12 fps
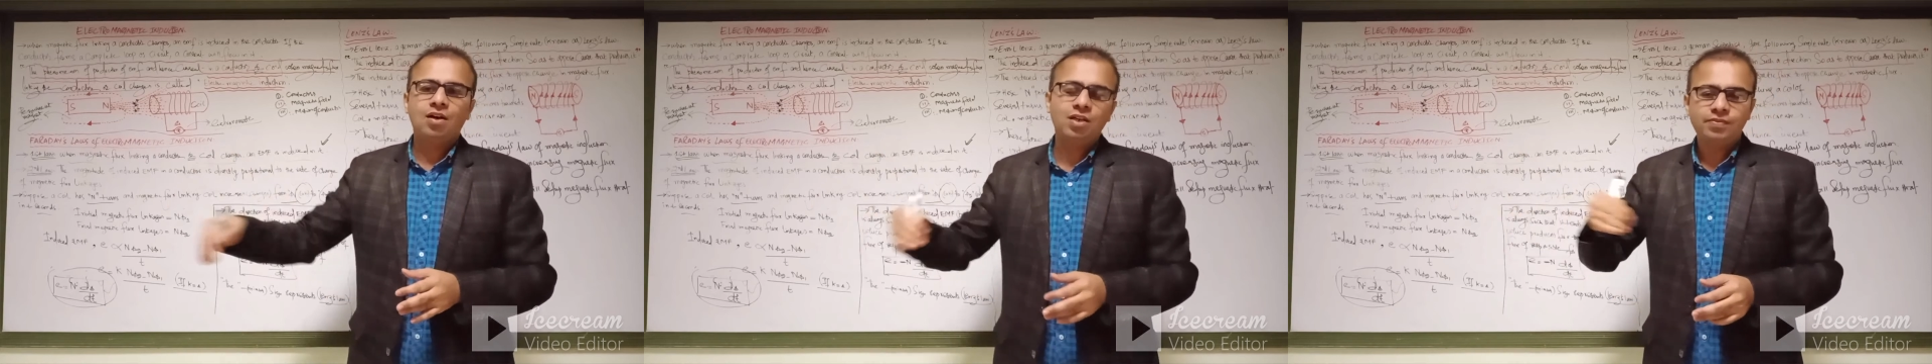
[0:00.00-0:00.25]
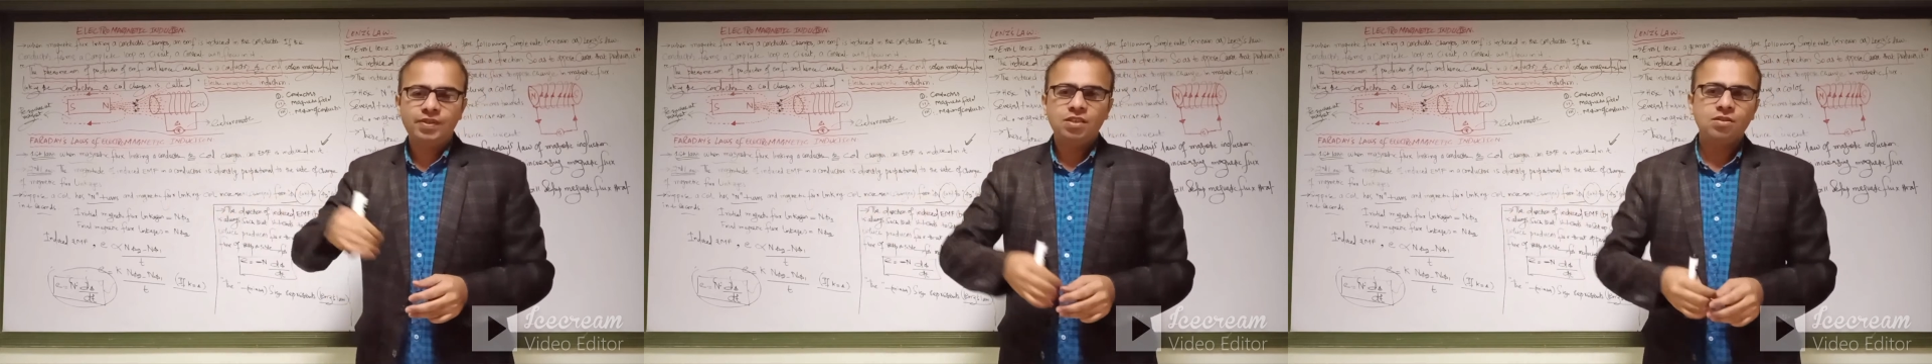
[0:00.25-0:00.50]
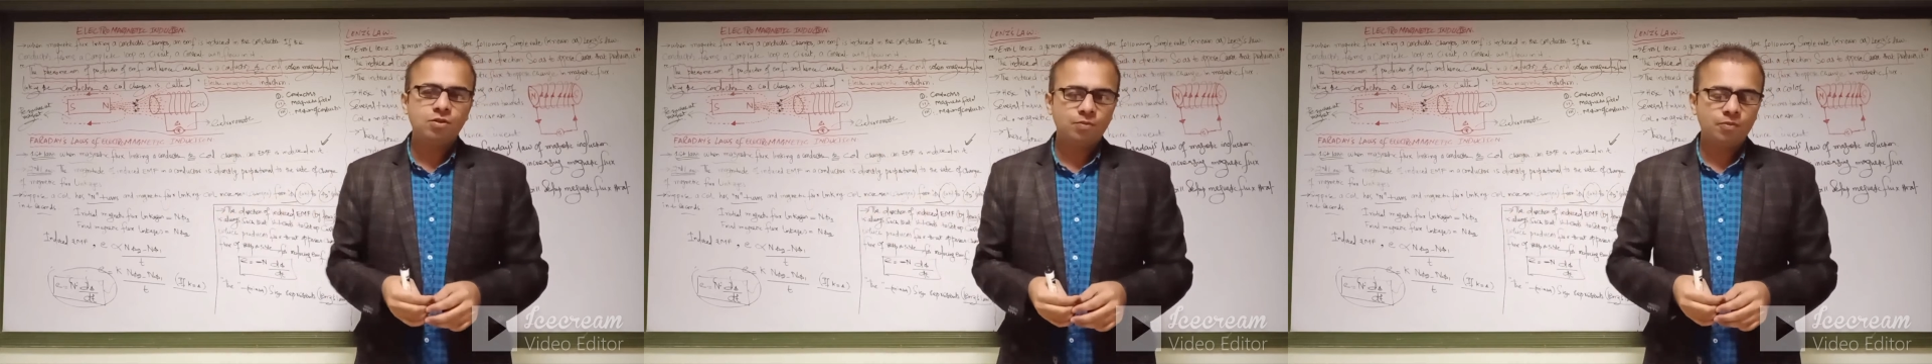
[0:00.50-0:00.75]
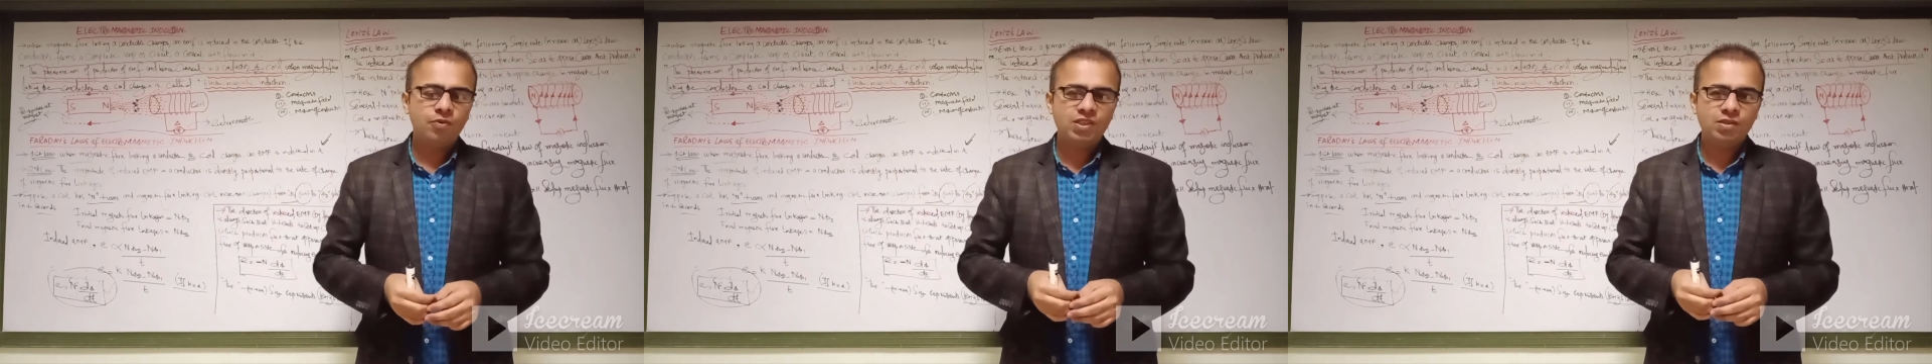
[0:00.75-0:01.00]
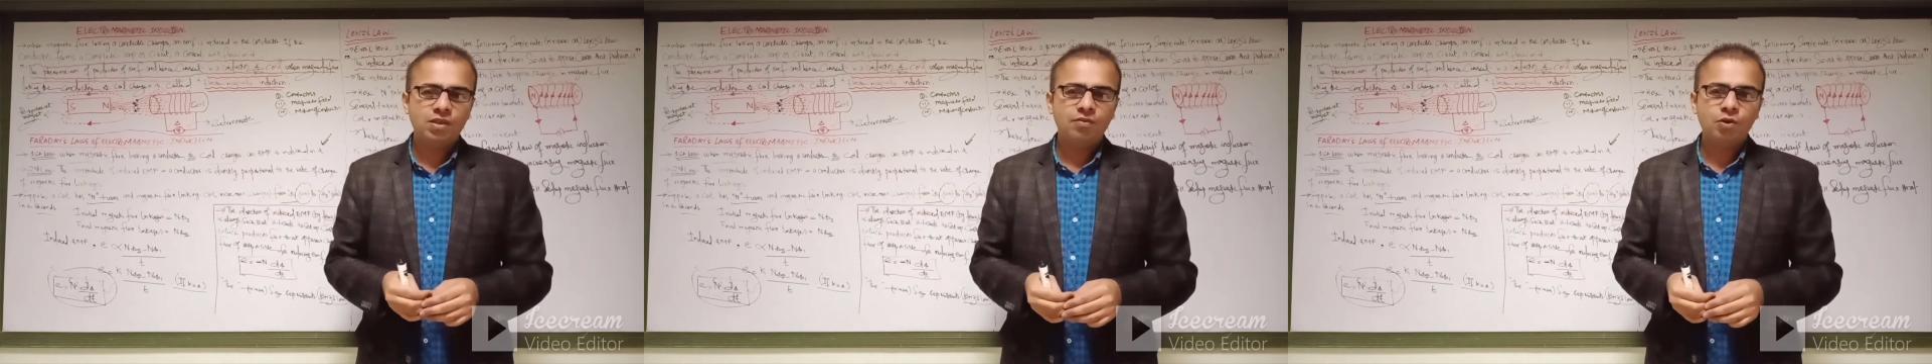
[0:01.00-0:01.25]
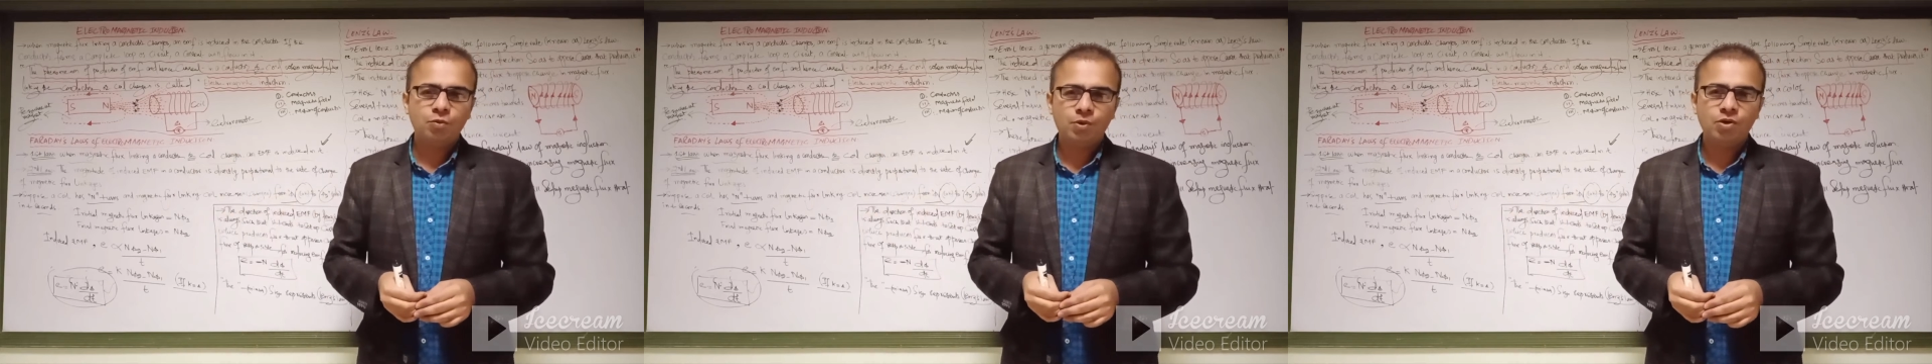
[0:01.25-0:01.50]
cause which is
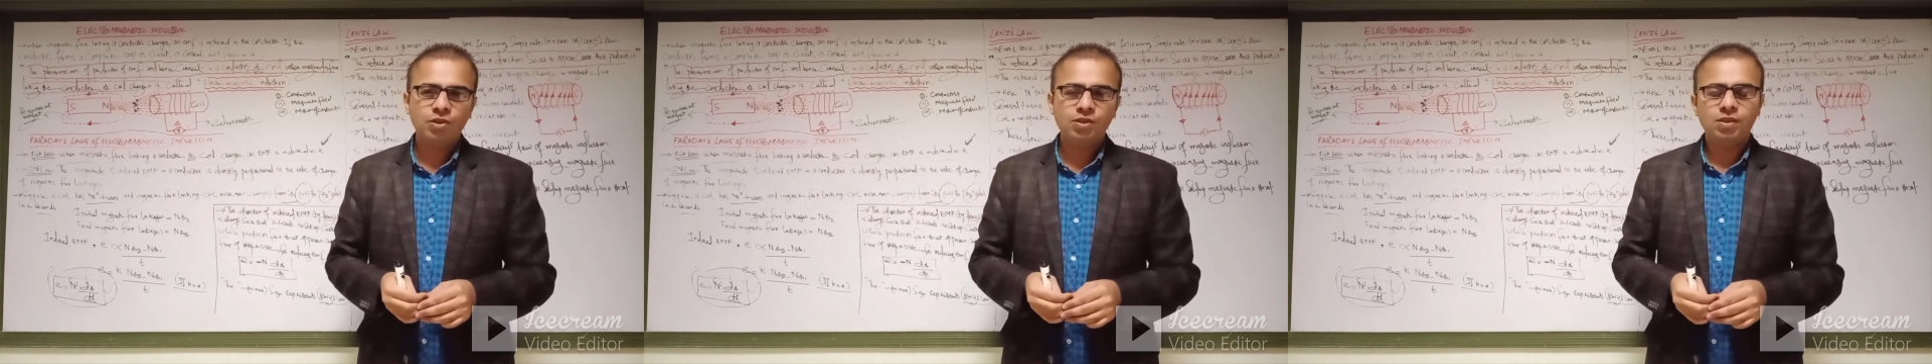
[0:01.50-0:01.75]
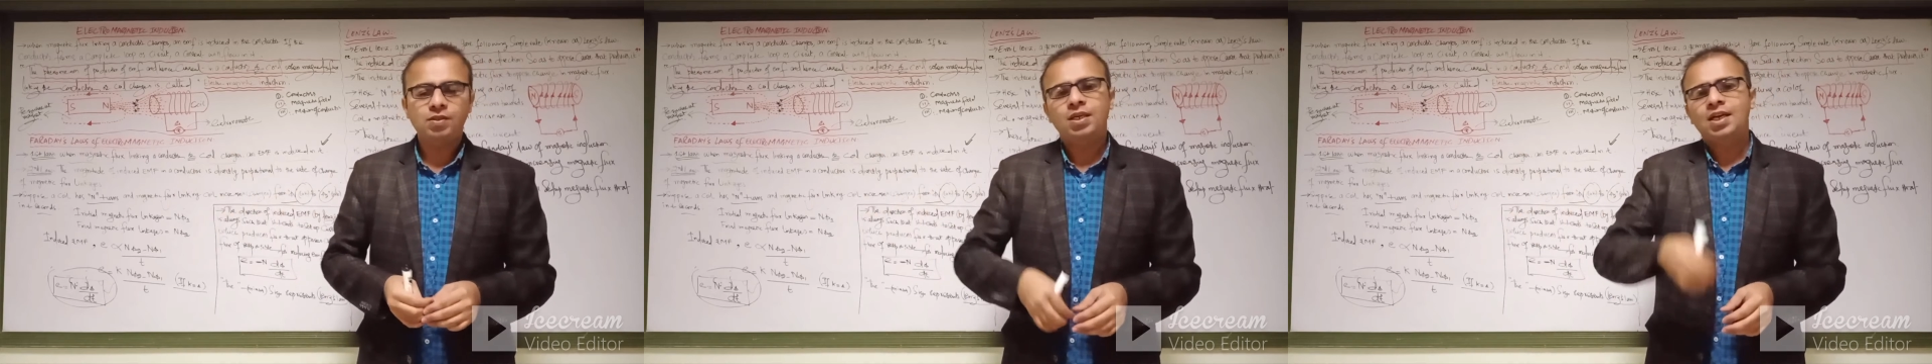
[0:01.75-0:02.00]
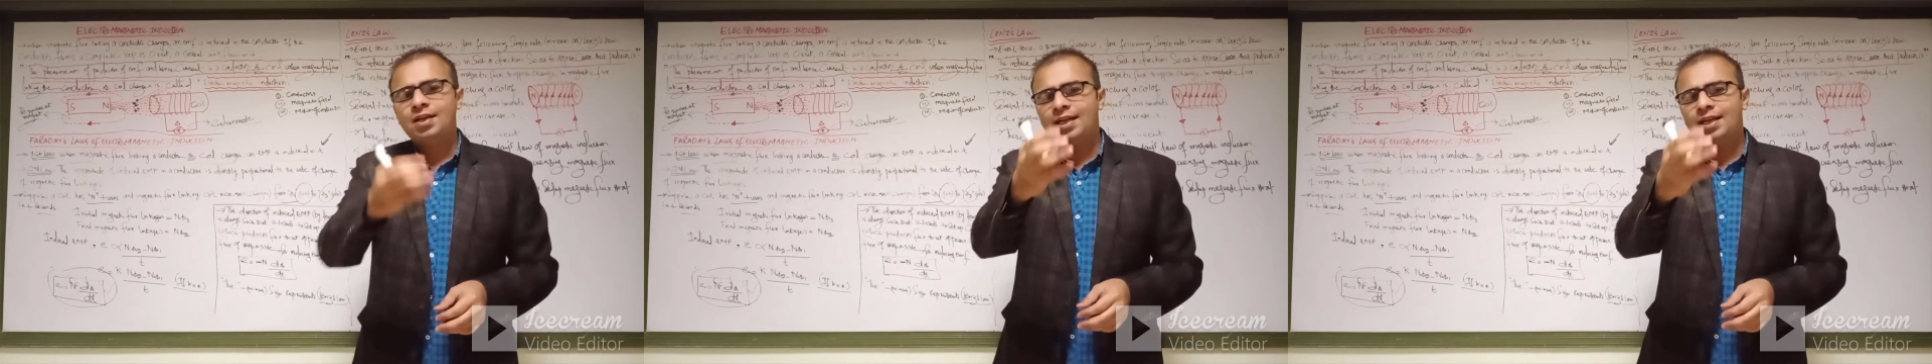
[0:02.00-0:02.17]
given to producers.